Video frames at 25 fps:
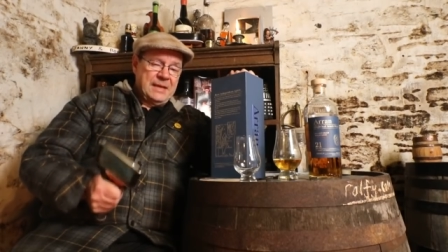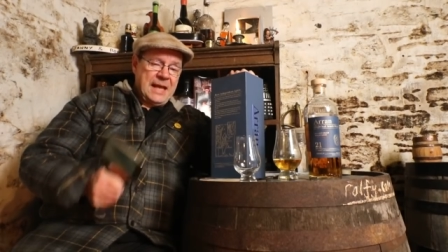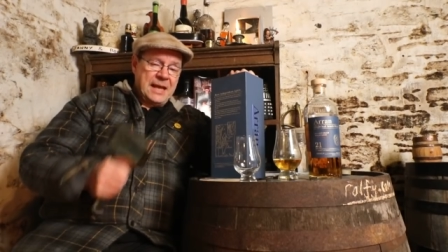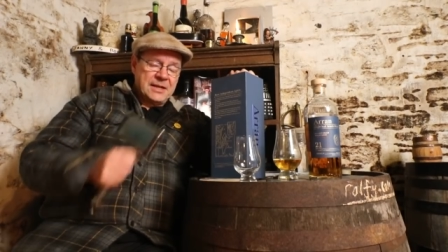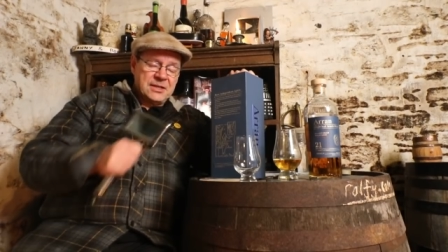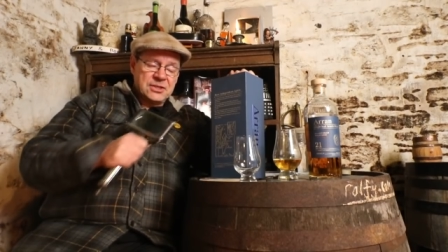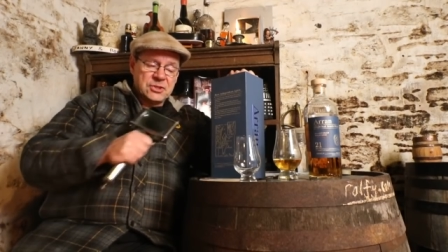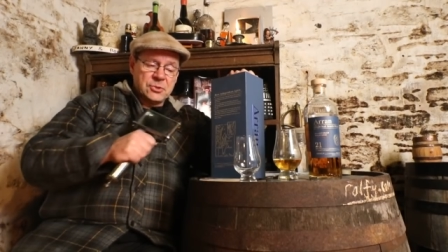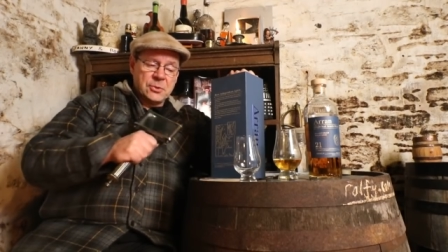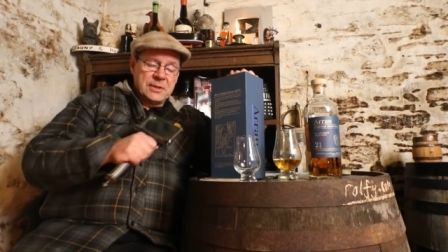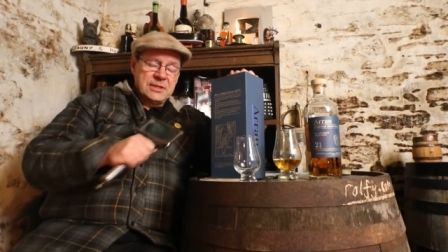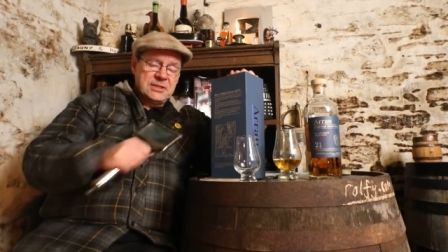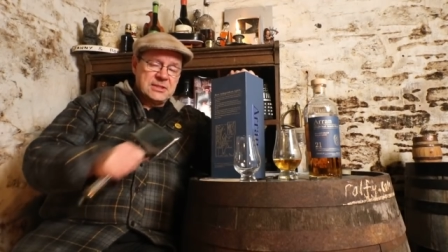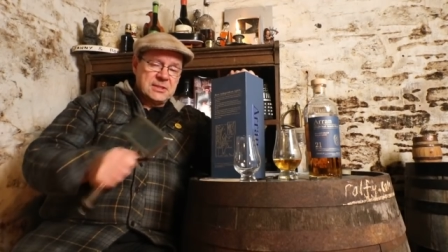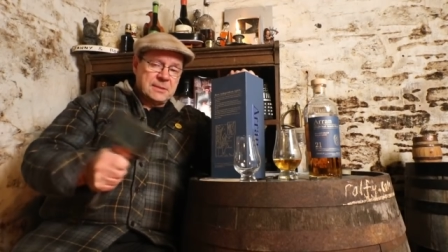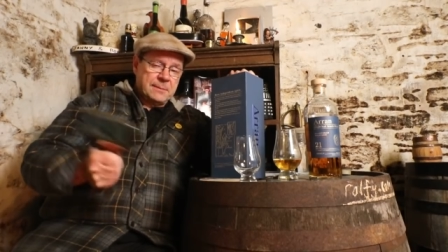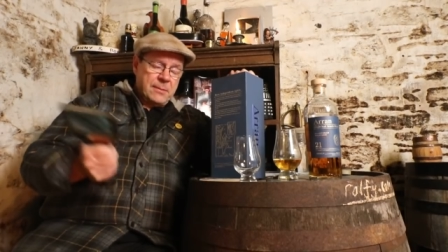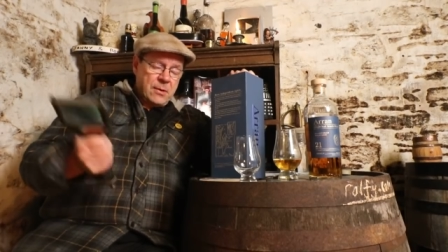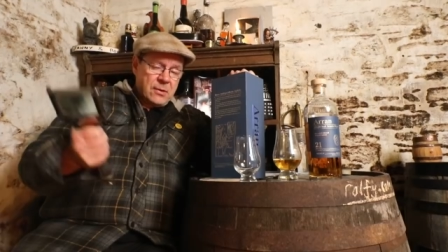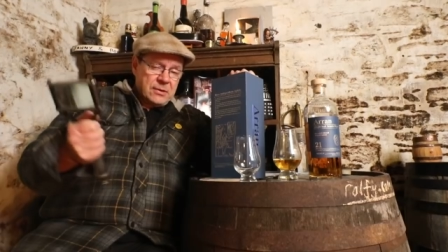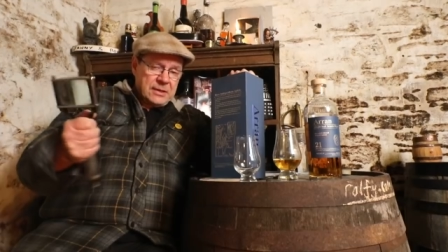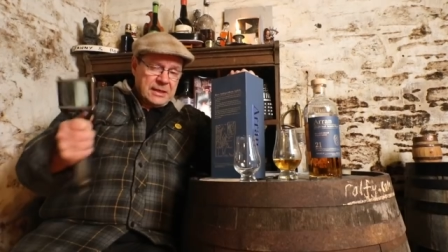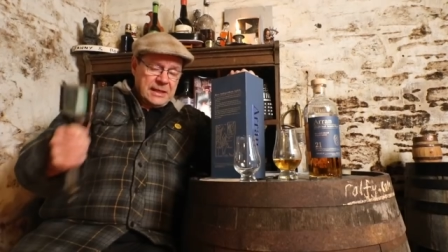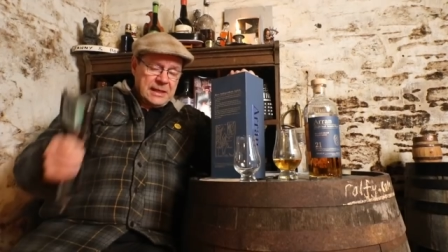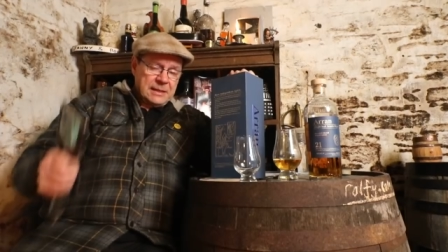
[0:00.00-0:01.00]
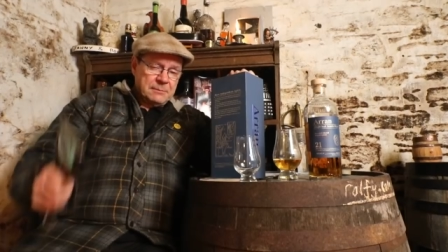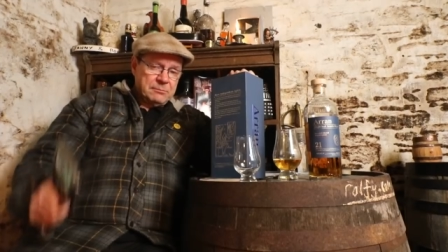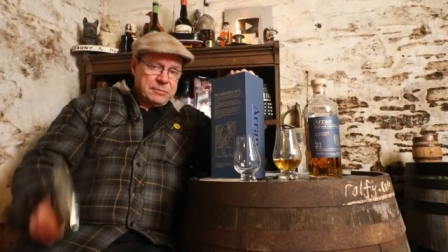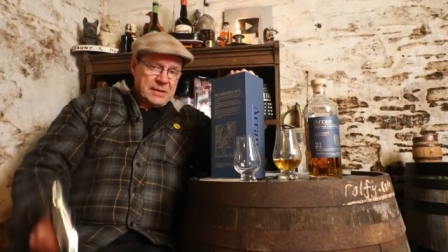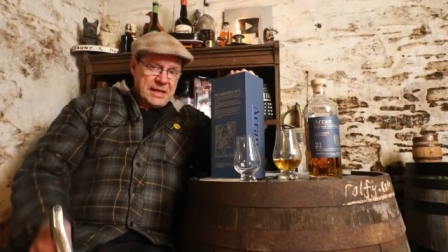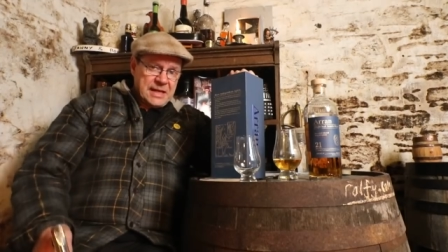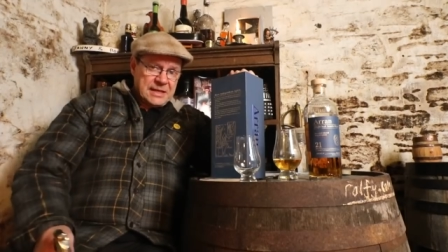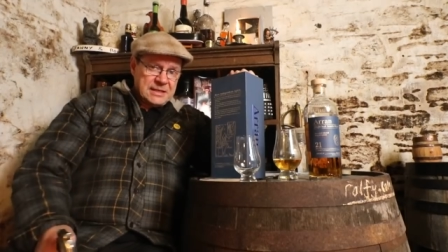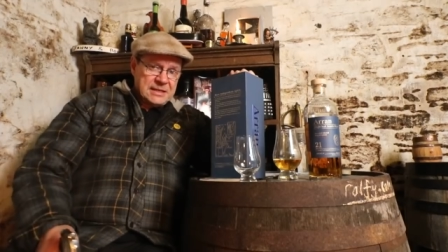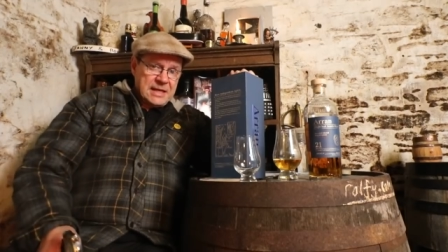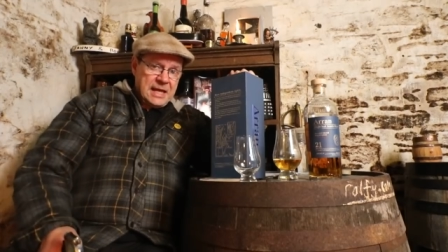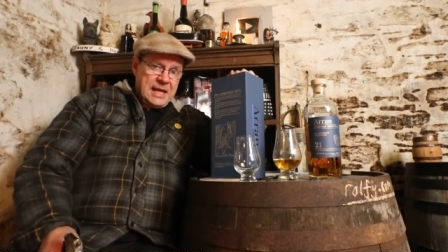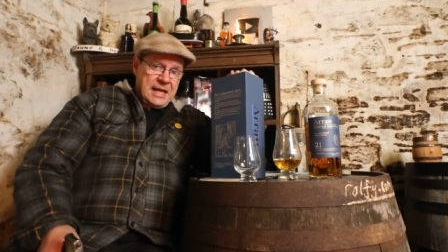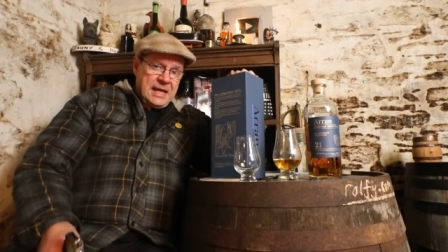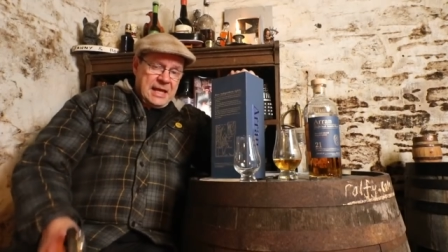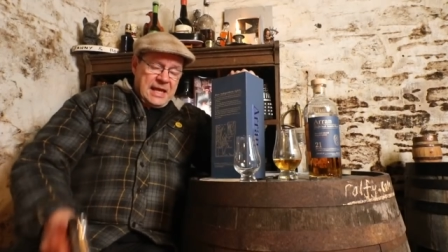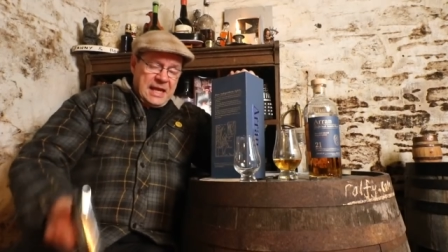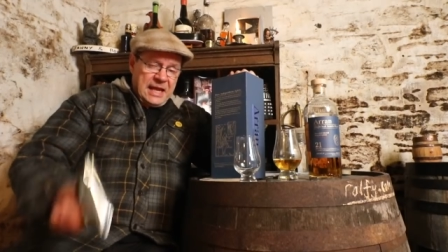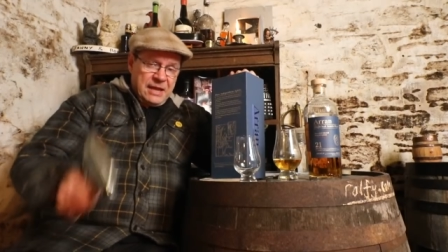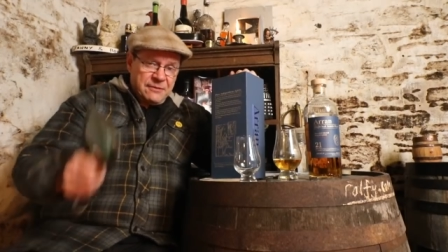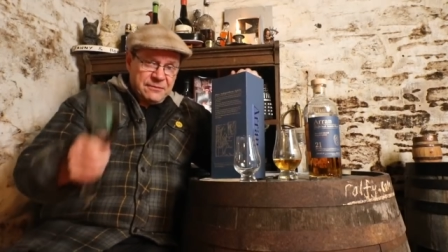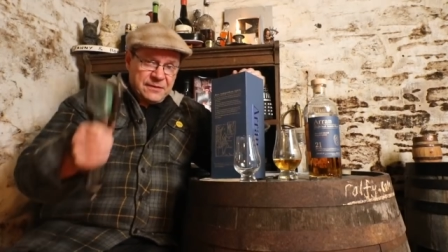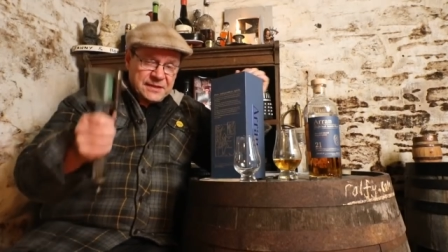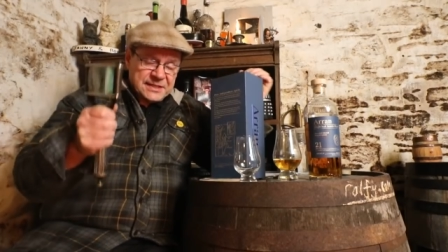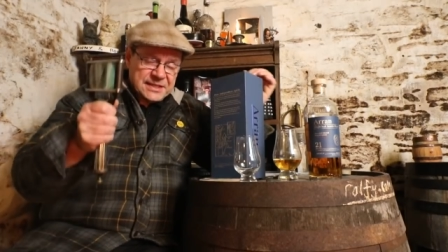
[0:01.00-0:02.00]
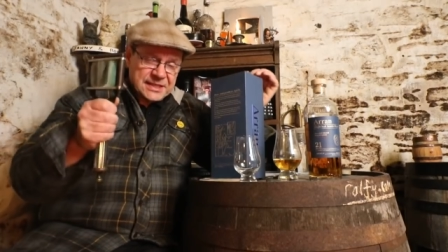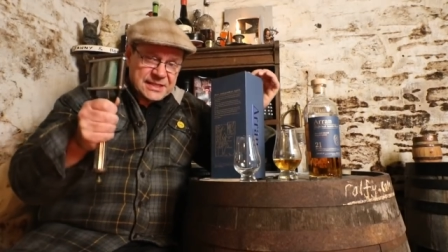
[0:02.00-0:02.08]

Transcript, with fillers: and it's going to the bottling plant, if a